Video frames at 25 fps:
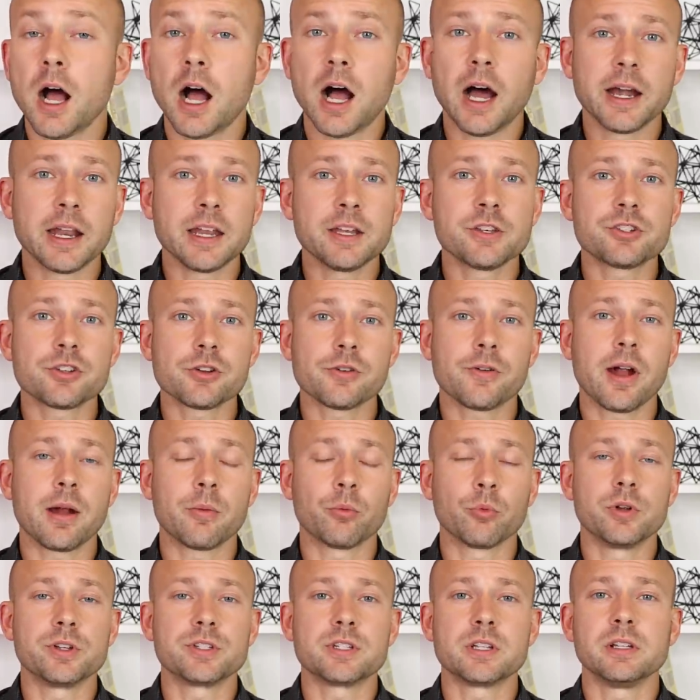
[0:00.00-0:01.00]
On
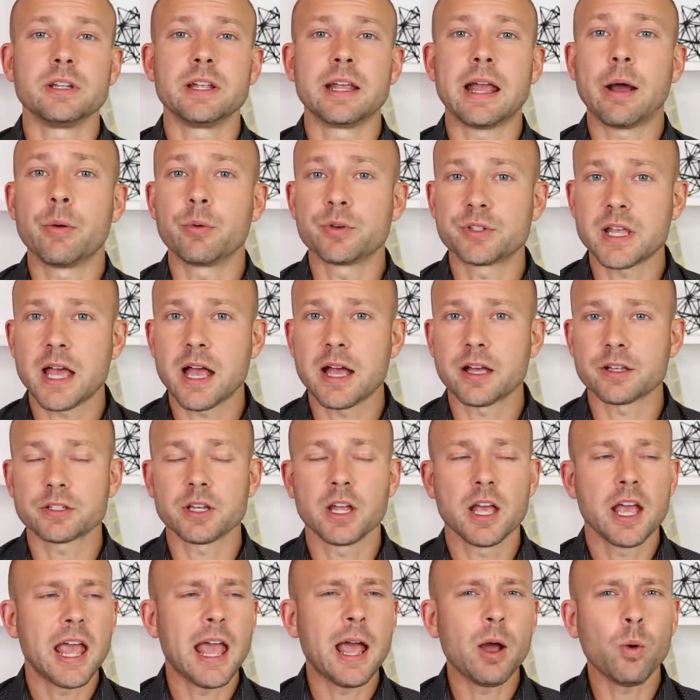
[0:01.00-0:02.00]
Instagram recently, I was
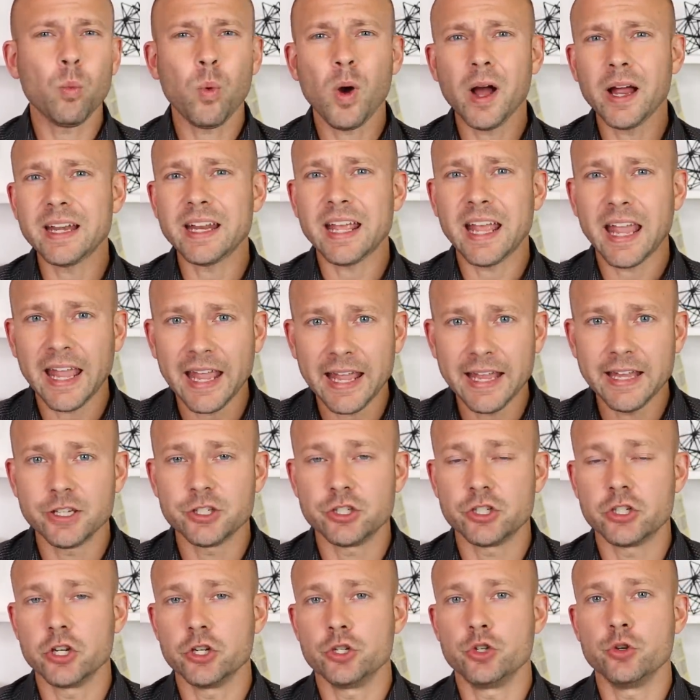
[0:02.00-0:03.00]
asked, at what
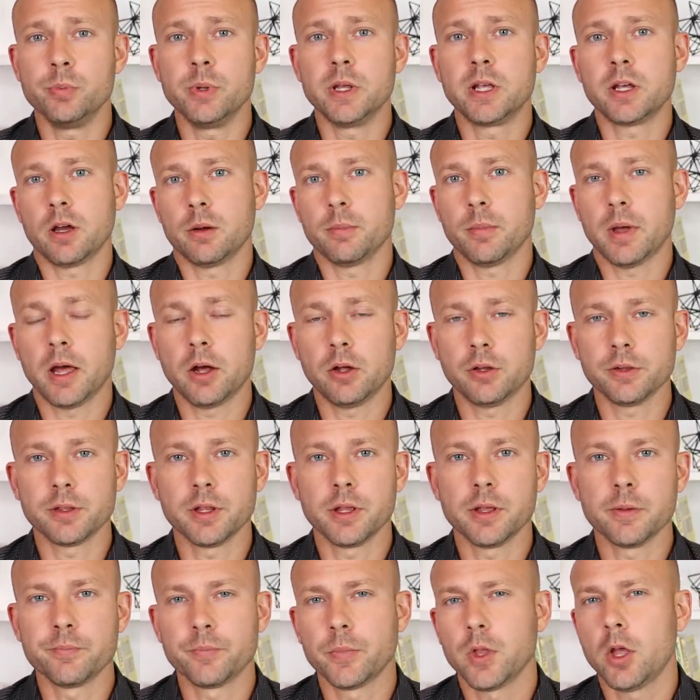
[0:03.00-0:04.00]
age did you become
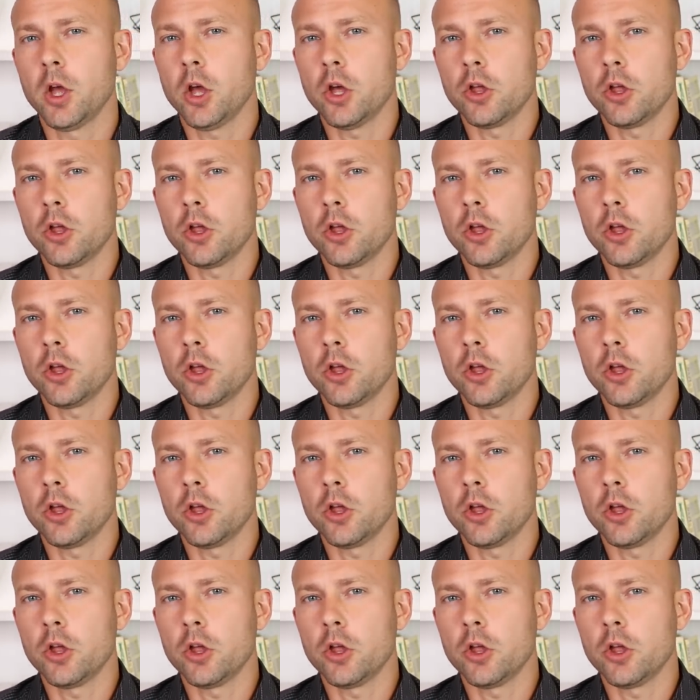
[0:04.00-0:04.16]
healthy?